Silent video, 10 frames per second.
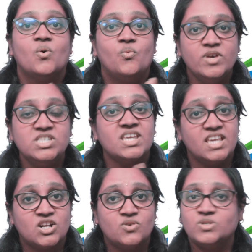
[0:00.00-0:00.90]
which
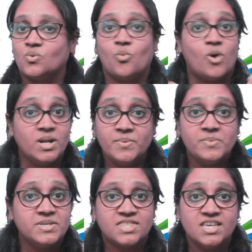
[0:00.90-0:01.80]
includes whatever
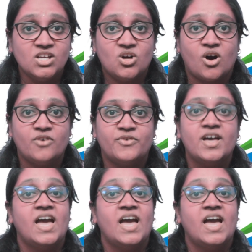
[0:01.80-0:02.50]
we think of,